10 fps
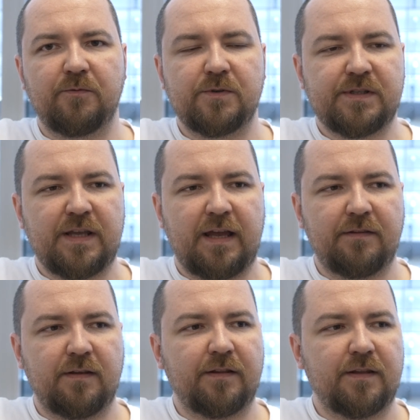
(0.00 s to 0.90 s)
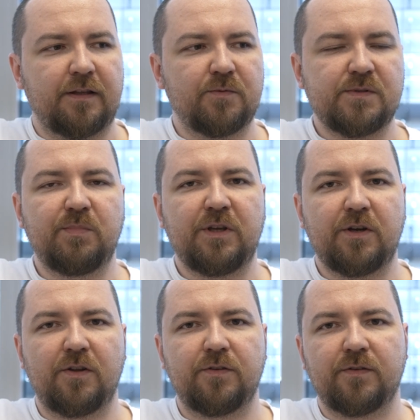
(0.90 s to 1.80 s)
was dead, and that was
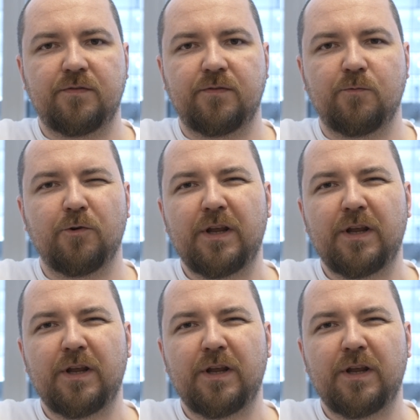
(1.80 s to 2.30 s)
beyond of